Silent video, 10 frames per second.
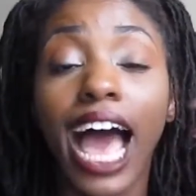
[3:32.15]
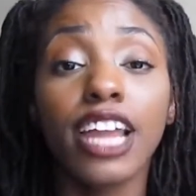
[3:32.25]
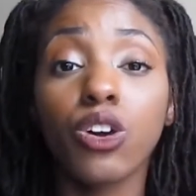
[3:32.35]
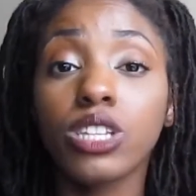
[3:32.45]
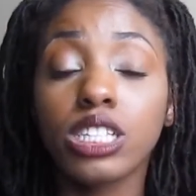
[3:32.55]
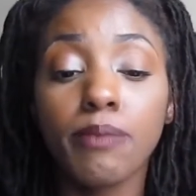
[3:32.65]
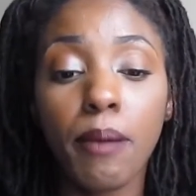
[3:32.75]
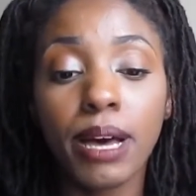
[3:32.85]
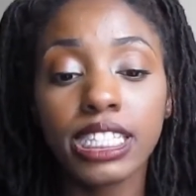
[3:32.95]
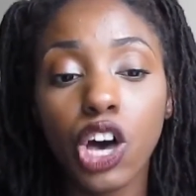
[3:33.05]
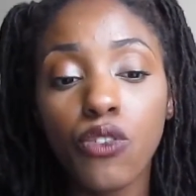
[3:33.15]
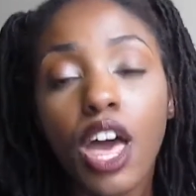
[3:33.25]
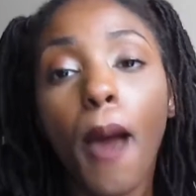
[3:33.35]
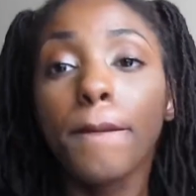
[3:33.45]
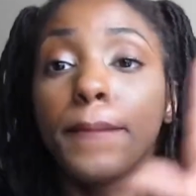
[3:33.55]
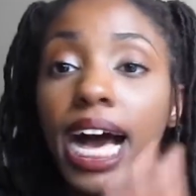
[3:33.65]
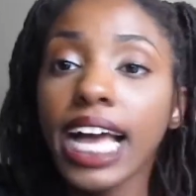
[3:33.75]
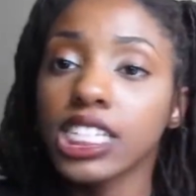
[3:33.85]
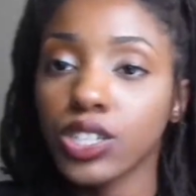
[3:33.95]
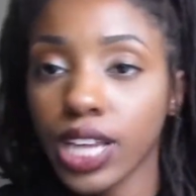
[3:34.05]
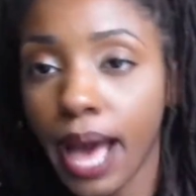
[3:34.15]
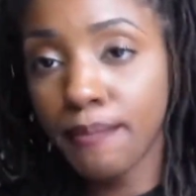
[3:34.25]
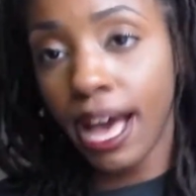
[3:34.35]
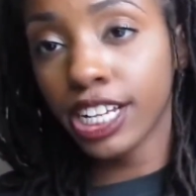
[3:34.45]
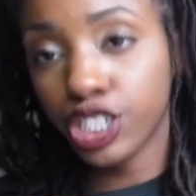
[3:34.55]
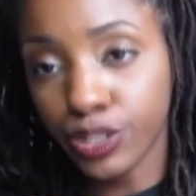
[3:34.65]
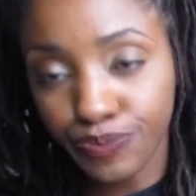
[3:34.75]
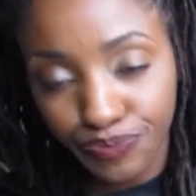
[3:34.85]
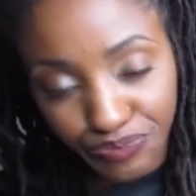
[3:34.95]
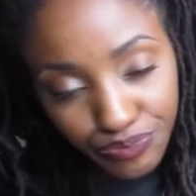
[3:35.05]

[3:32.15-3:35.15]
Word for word: I know this about myself, but now mind you,